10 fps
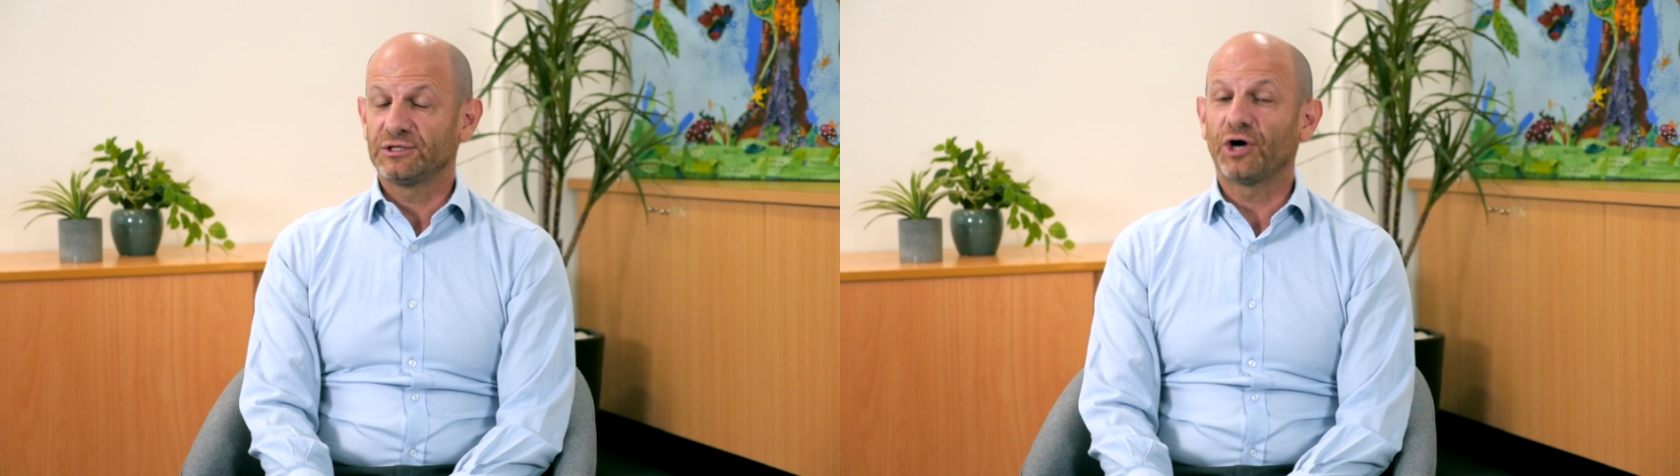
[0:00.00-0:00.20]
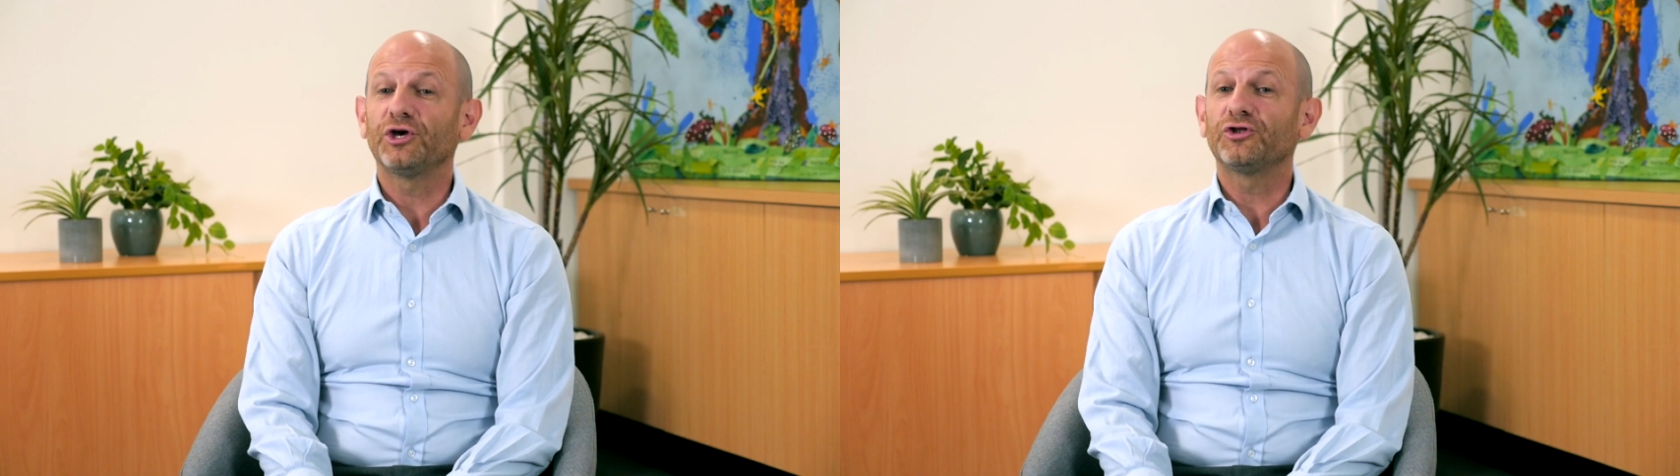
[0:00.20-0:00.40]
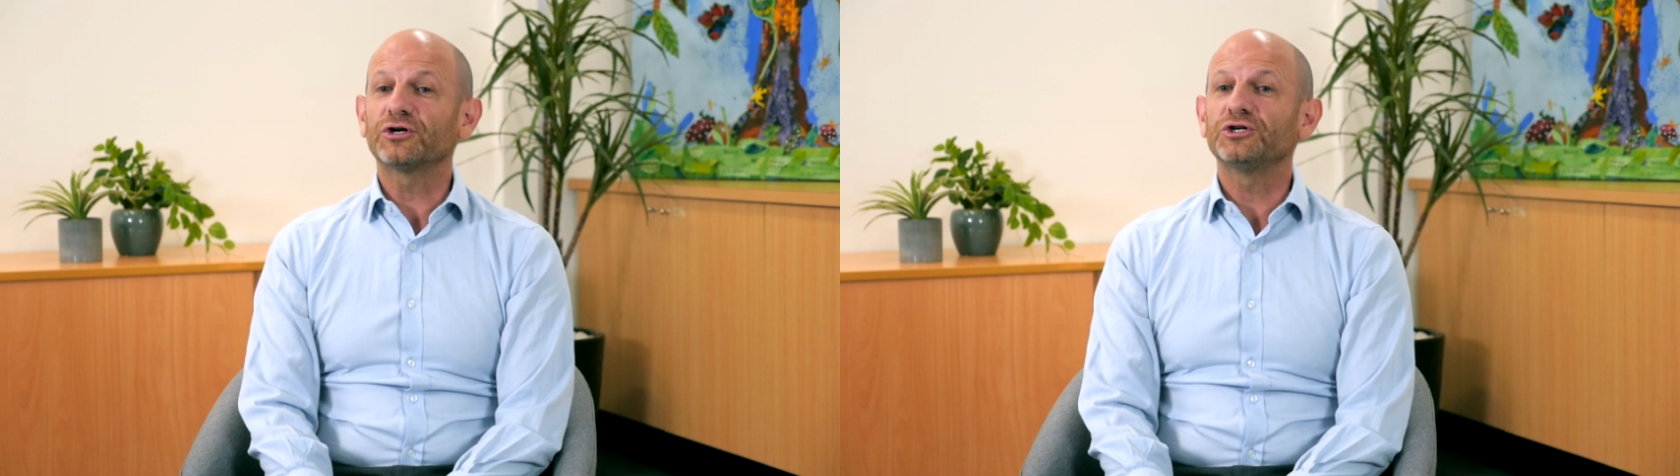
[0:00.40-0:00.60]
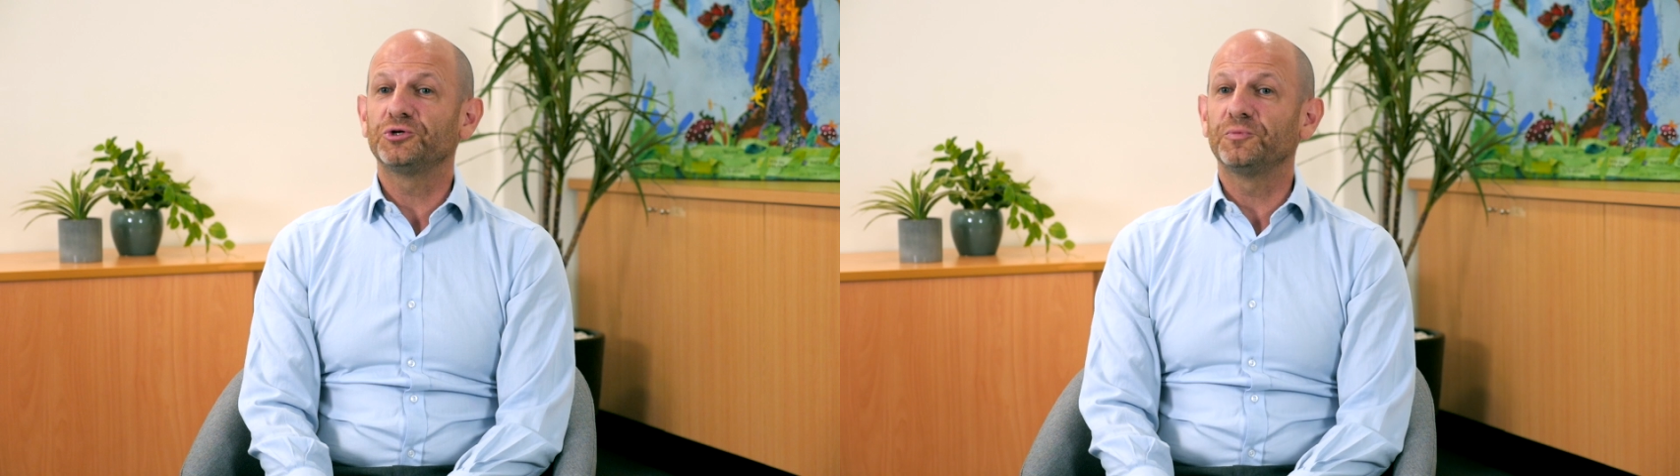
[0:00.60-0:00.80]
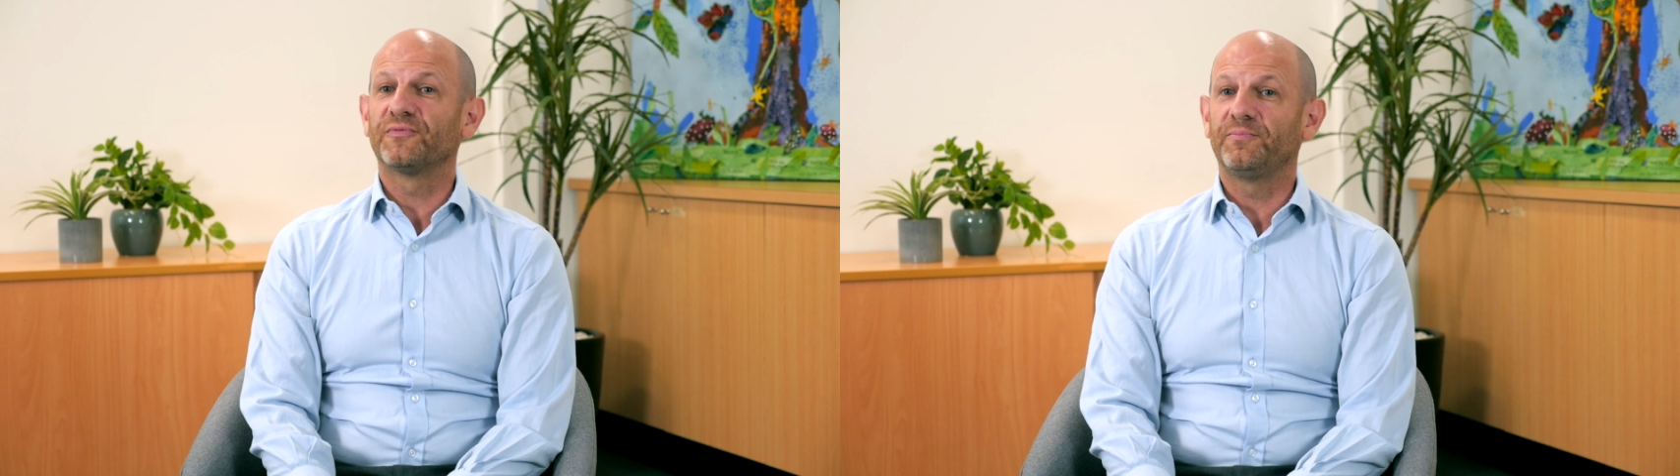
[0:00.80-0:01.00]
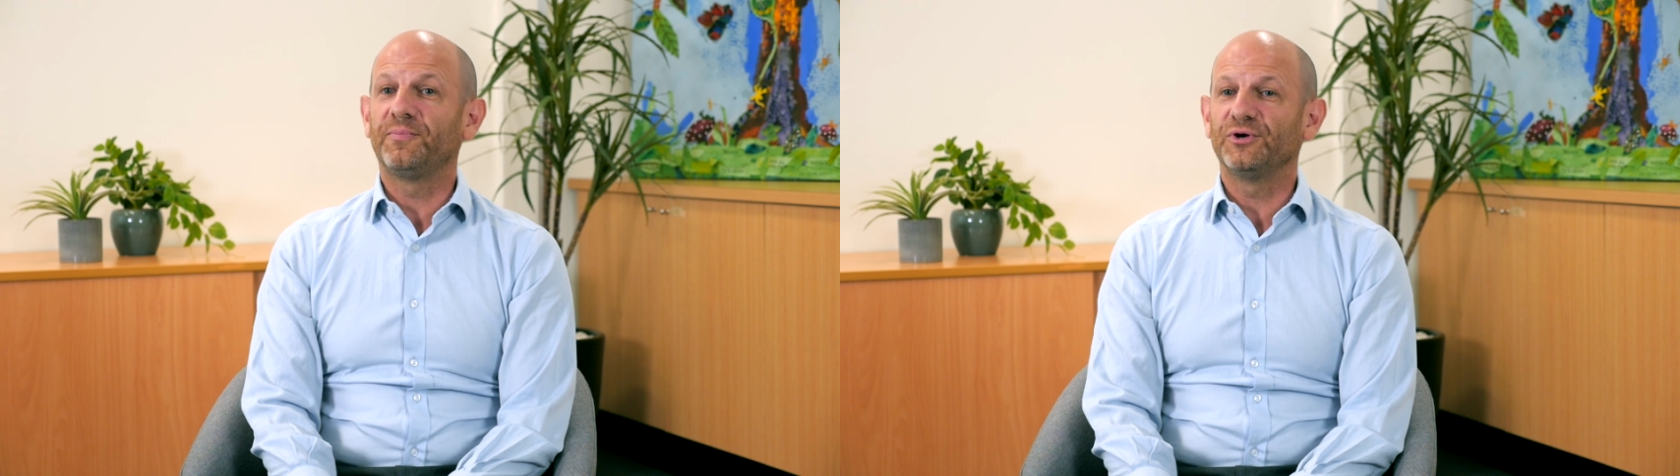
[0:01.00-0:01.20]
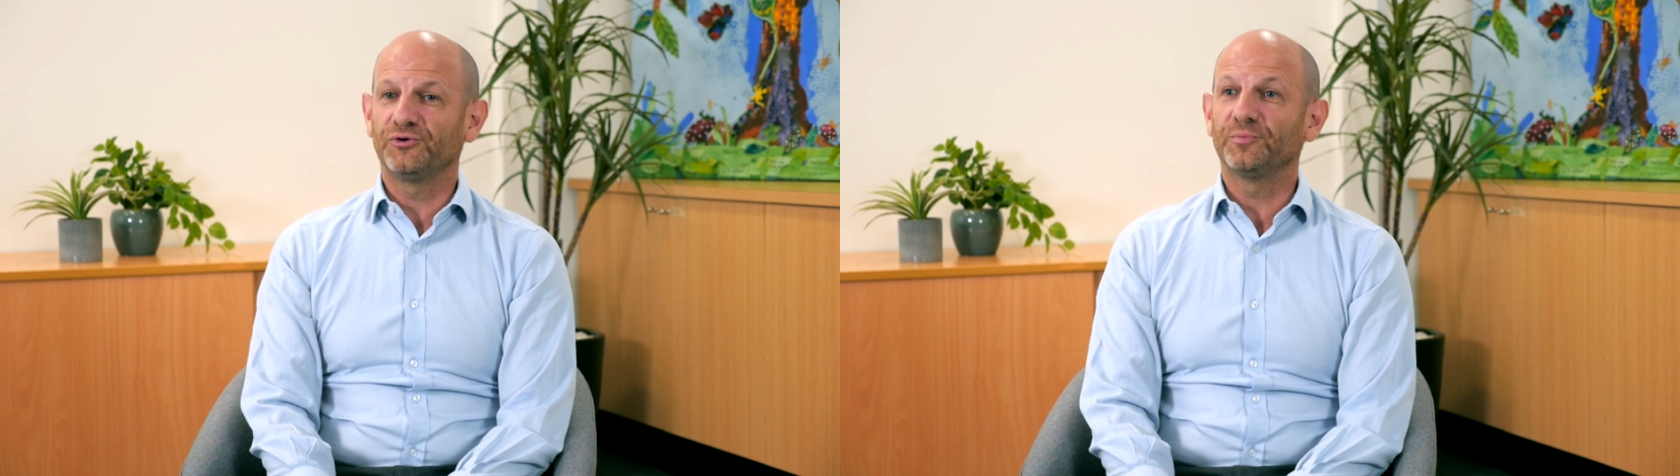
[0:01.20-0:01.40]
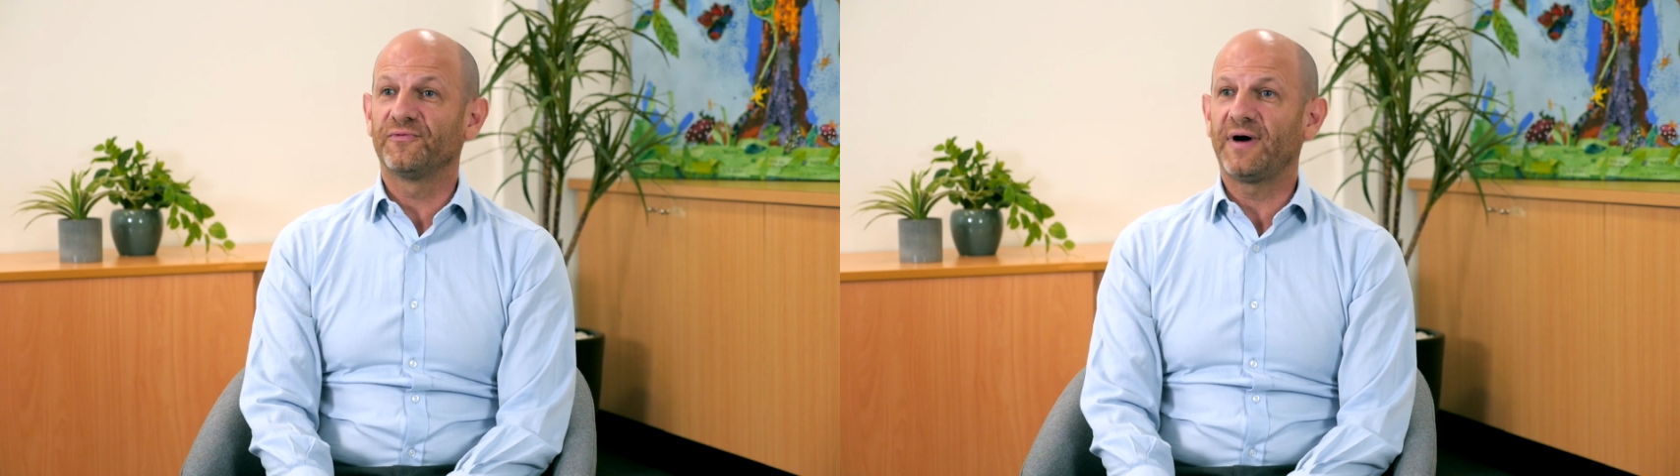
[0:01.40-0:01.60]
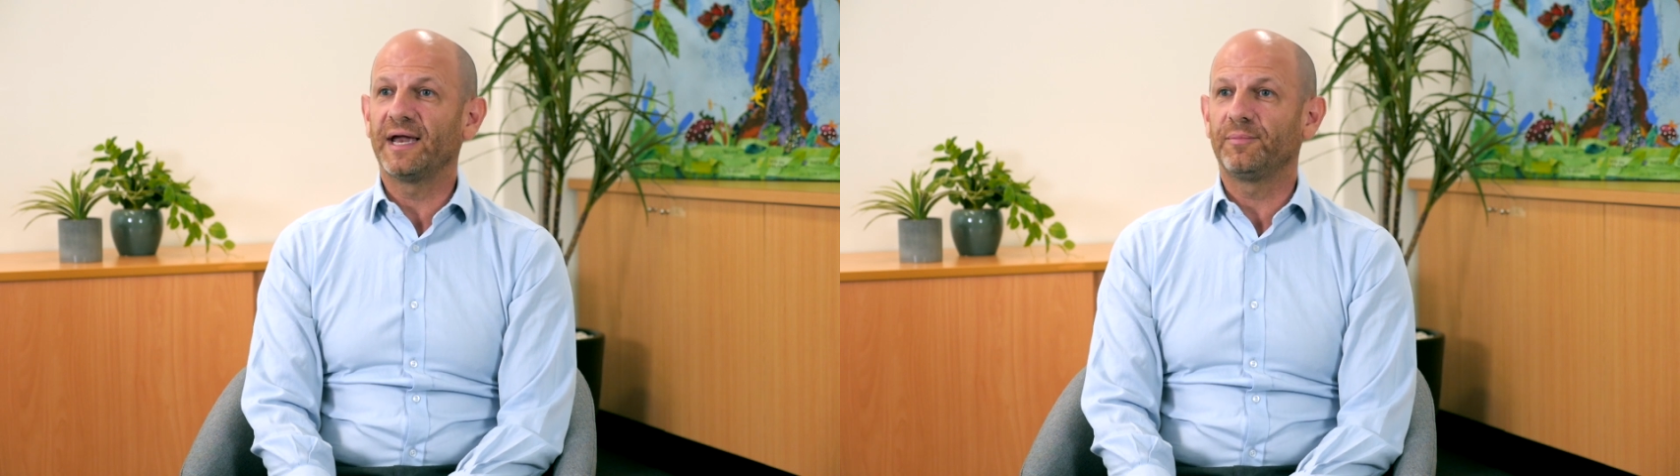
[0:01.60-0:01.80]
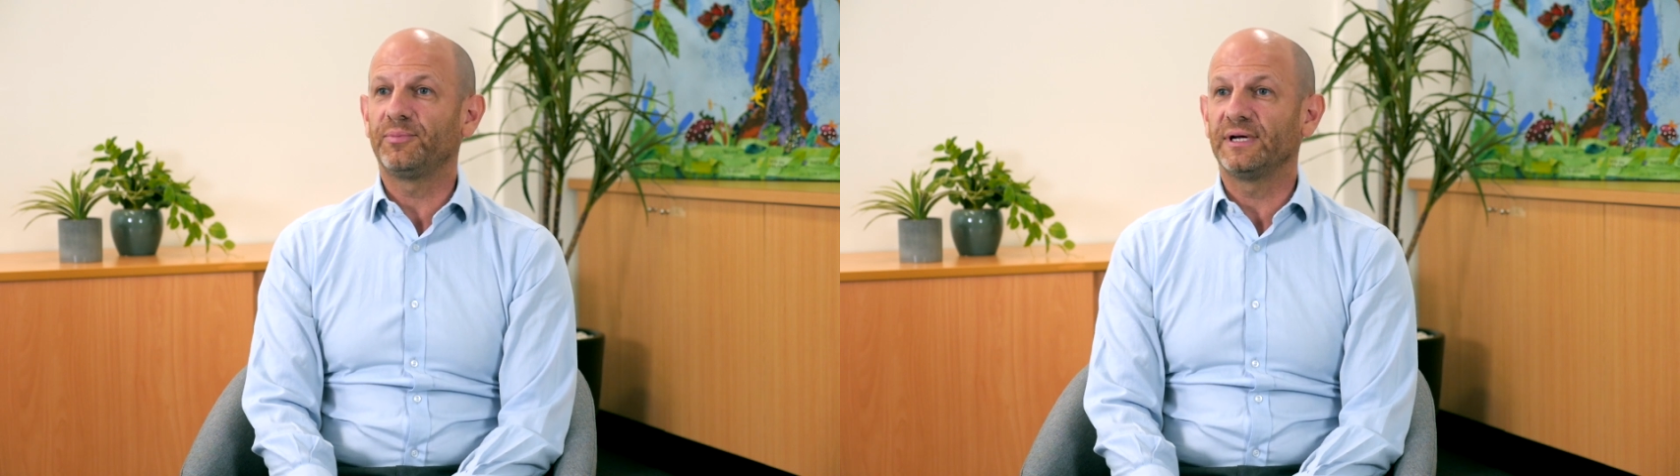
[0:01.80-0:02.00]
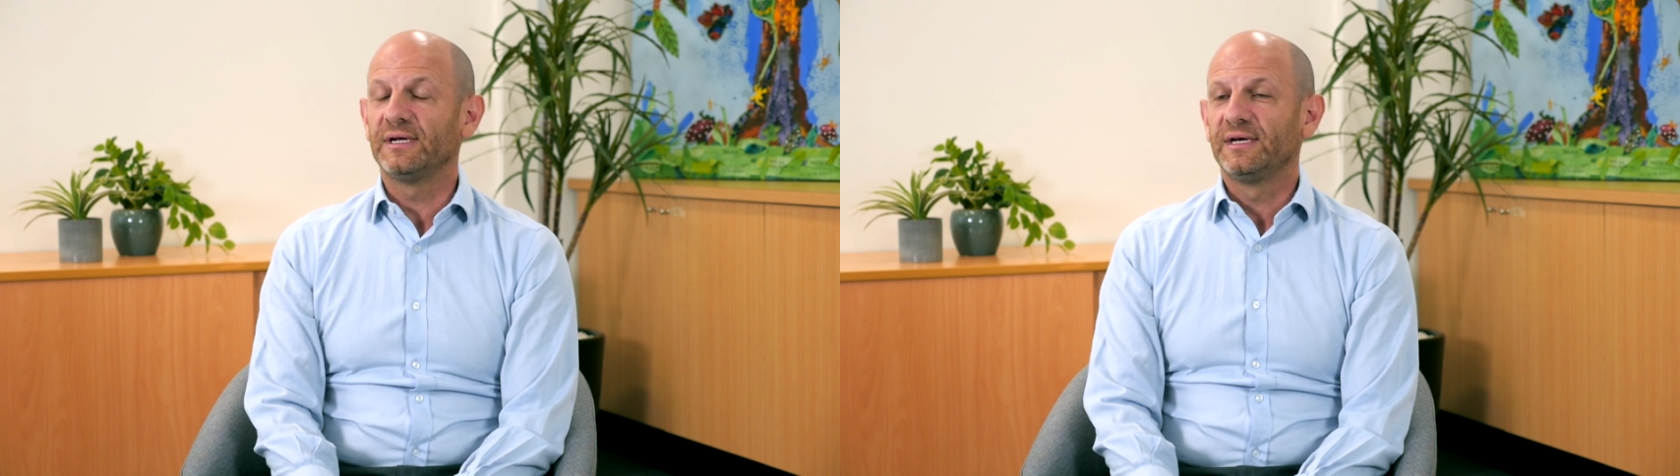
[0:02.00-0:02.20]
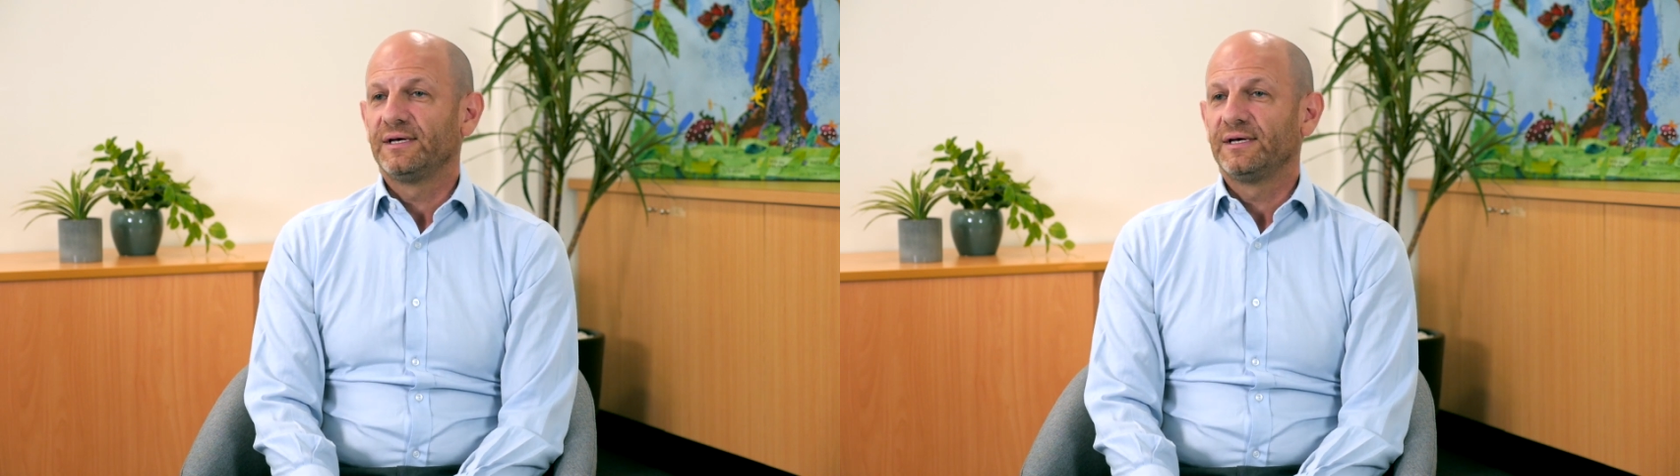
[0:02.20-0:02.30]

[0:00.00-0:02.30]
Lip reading: Oh, your doctor should provide it, but